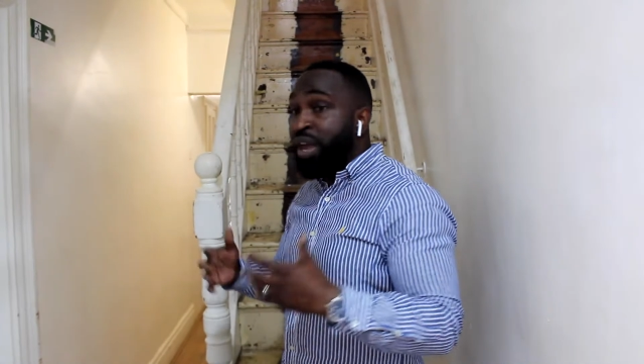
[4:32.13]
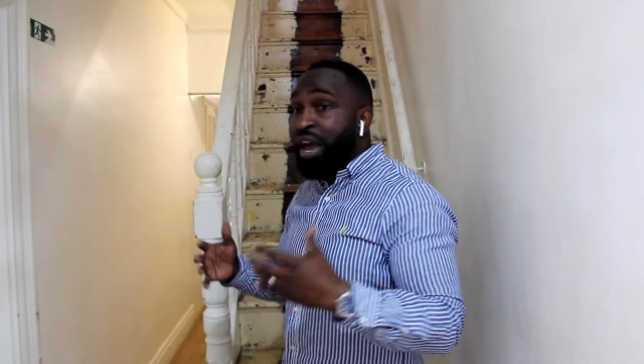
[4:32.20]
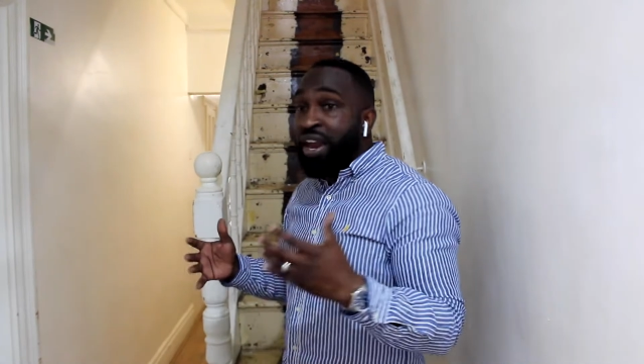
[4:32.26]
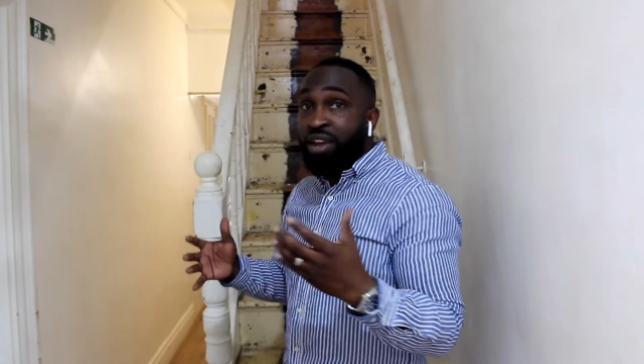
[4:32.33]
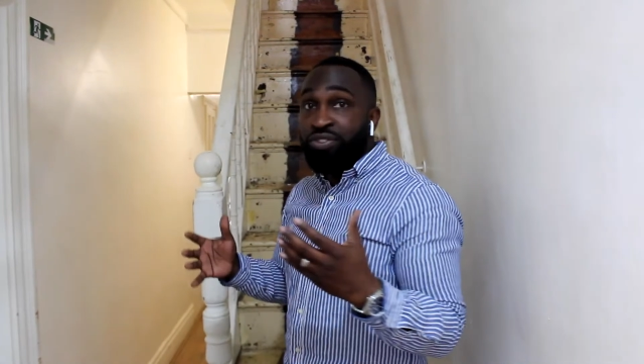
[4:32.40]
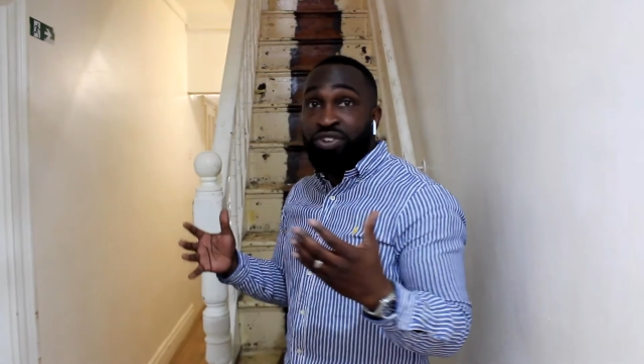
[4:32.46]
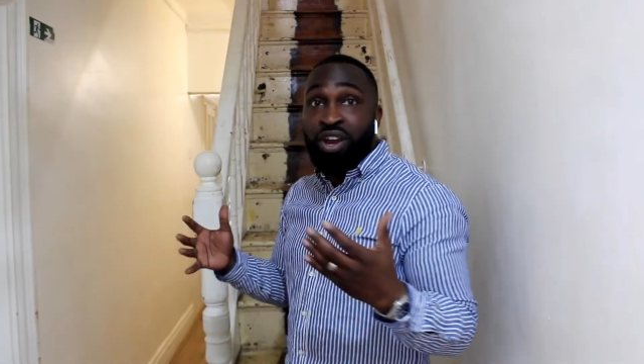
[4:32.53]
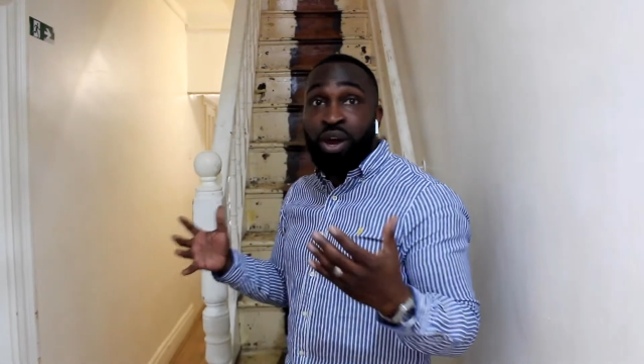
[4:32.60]

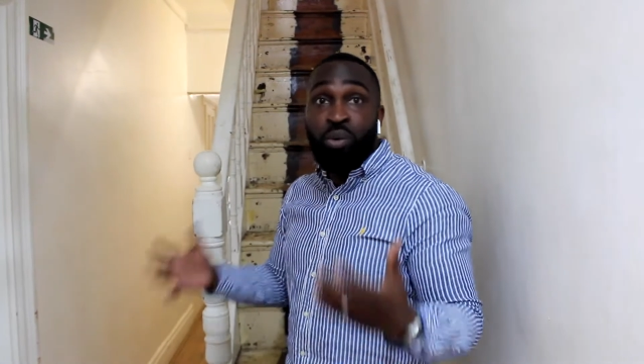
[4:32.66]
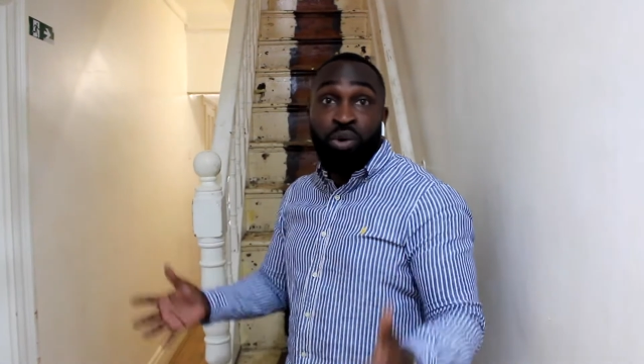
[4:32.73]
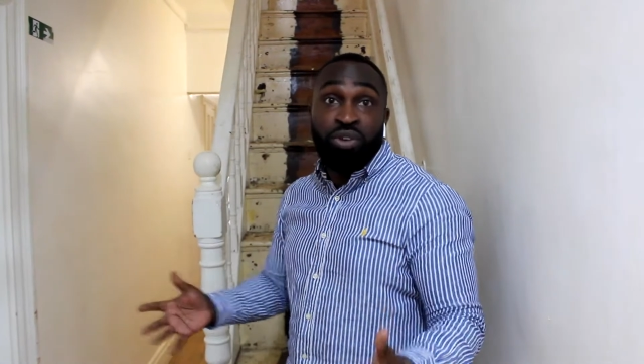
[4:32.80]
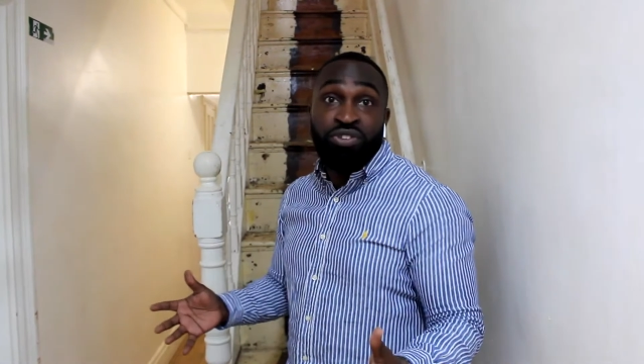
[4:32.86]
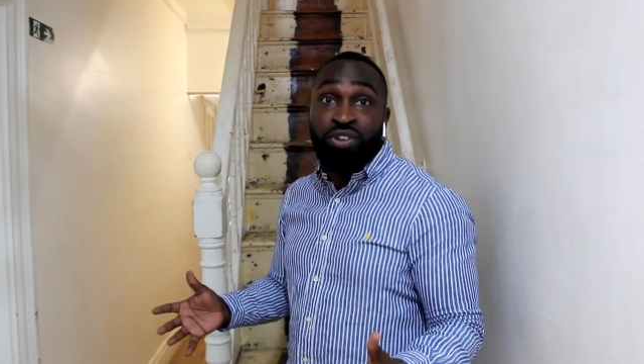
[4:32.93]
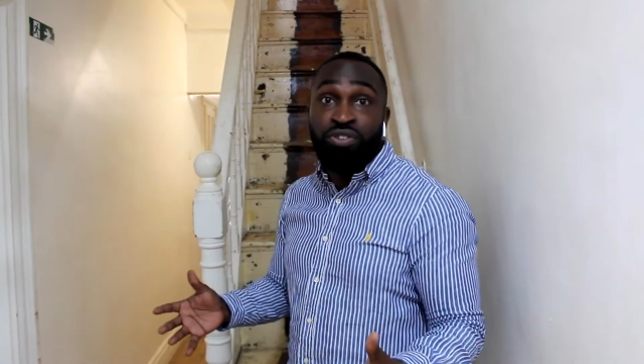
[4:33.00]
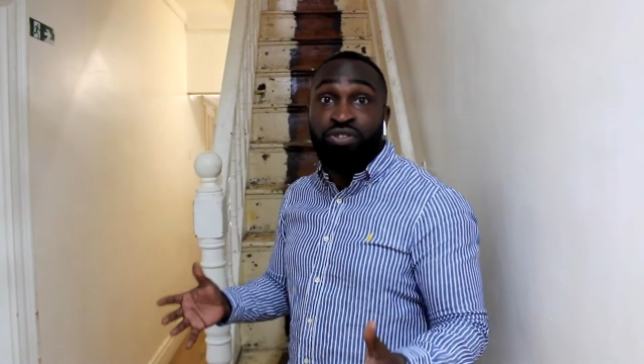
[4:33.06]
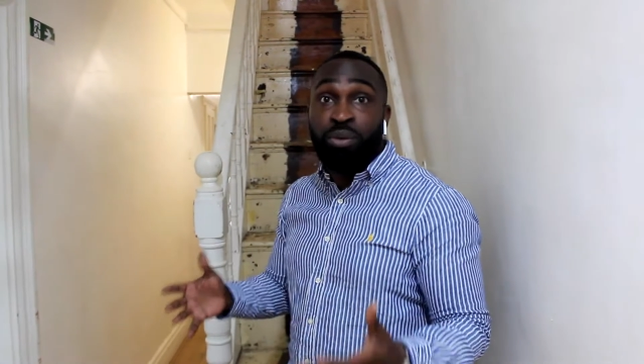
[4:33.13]
And I said I
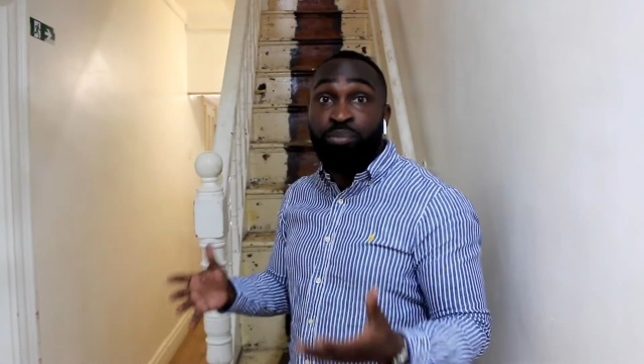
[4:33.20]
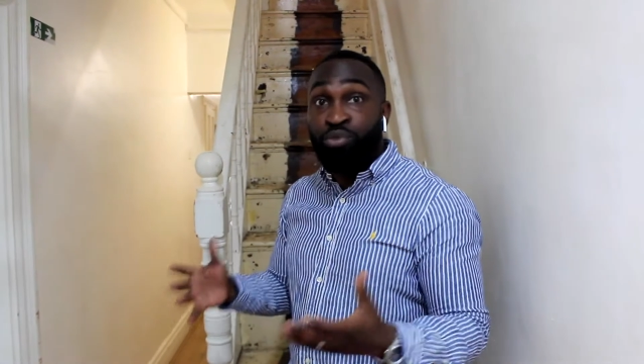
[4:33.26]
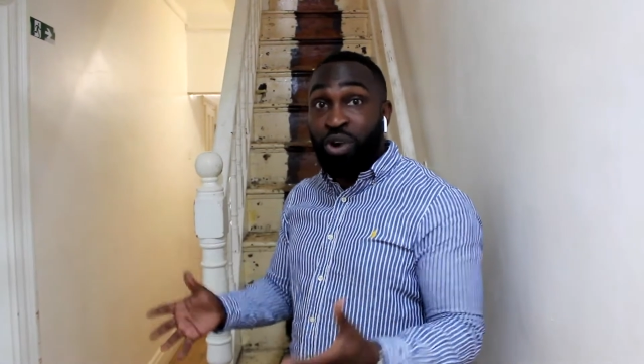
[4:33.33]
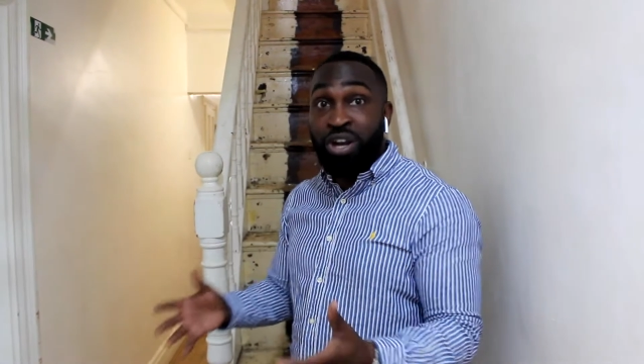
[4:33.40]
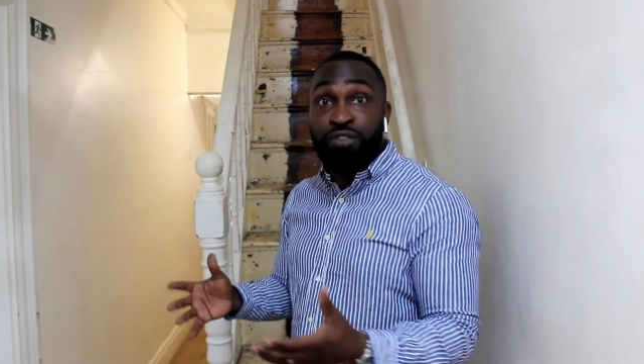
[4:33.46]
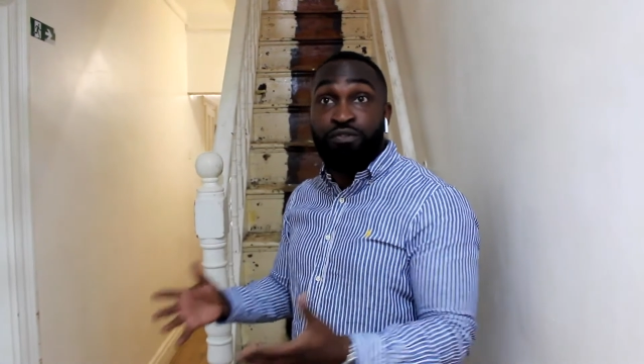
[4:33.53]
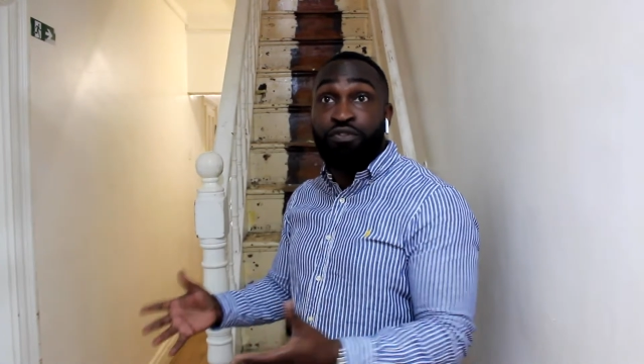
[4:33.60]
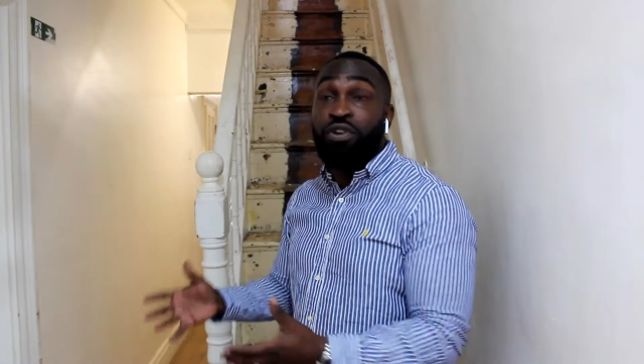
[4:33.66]
wanted some
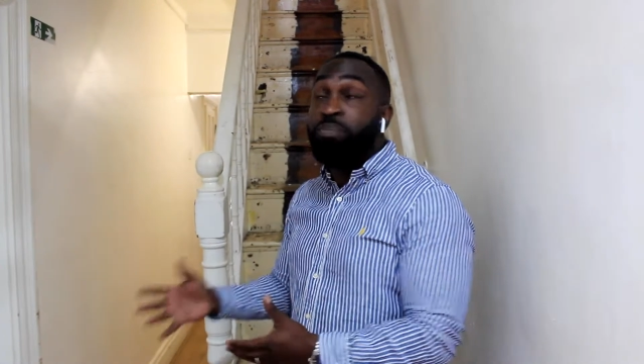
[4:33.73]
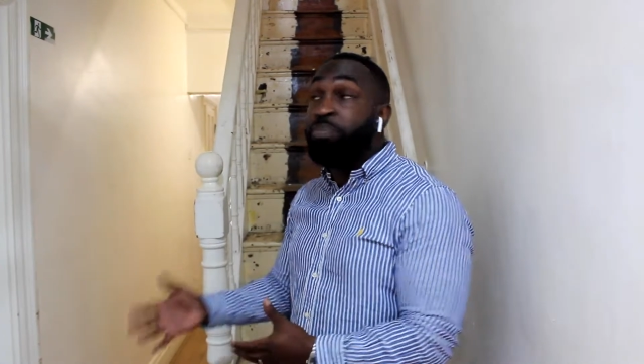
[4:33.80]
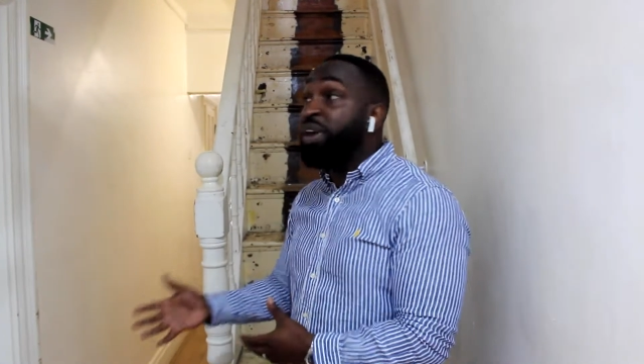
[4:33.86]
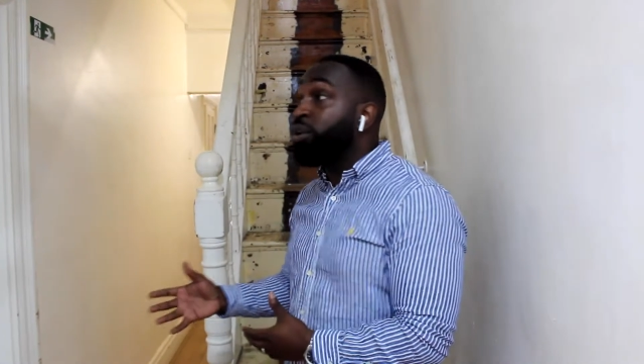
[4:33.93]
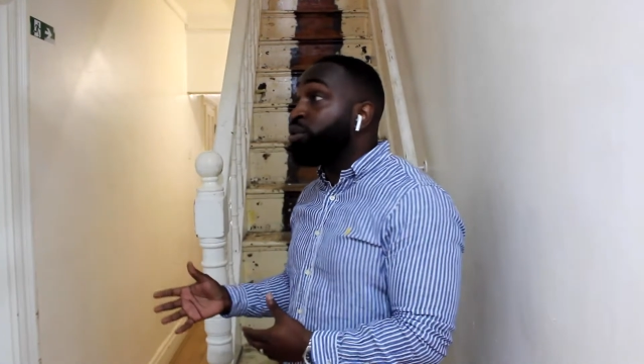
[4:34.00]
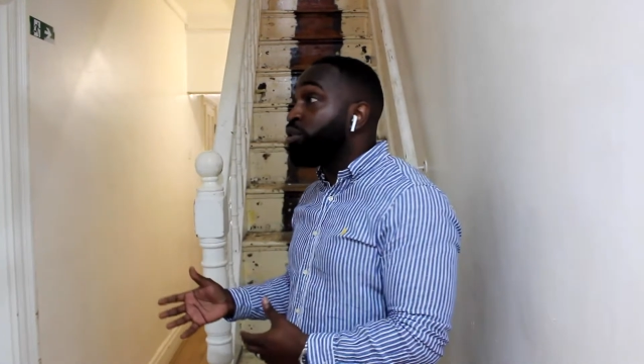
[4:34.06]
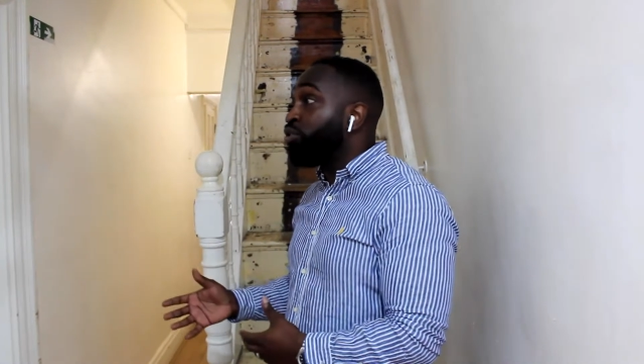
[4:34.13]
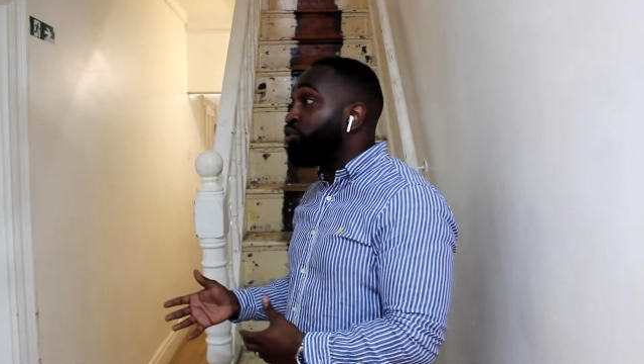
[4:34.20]
rent-free
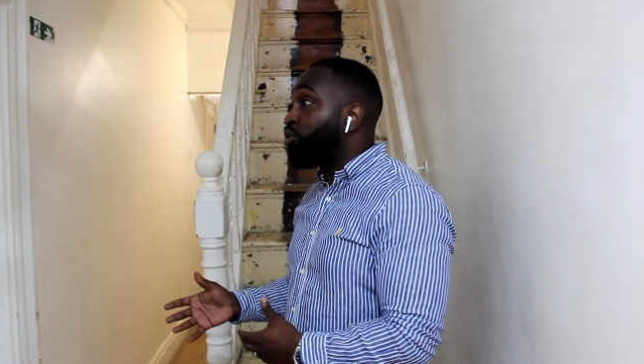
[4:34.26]
period,